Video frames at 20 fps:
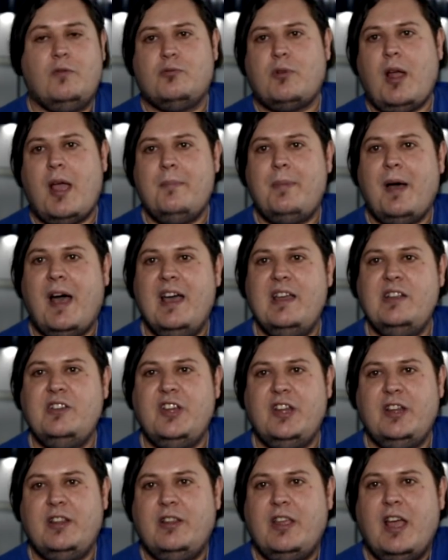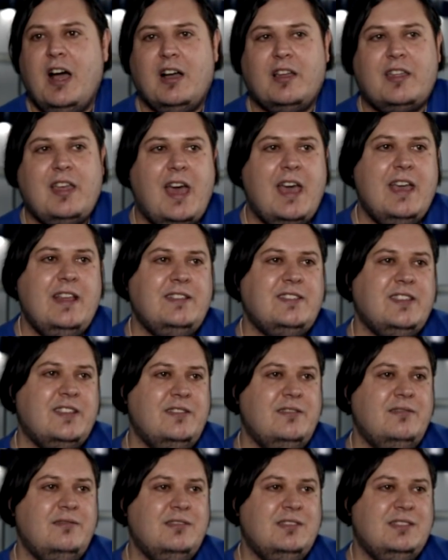Rampage hitting the arcades,
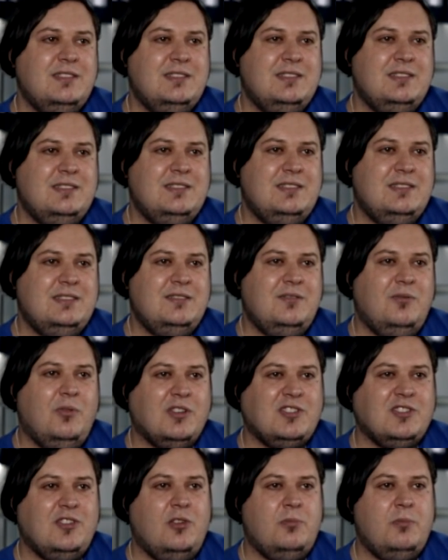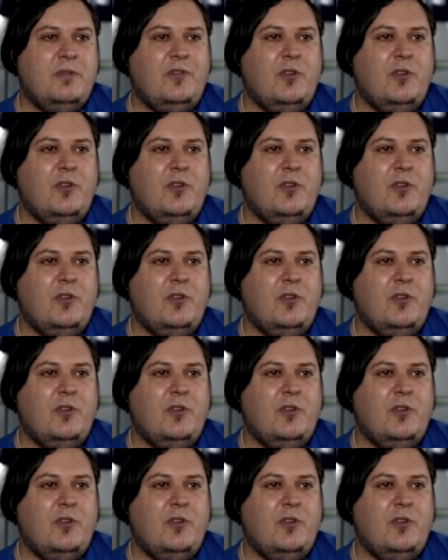and it wasn't long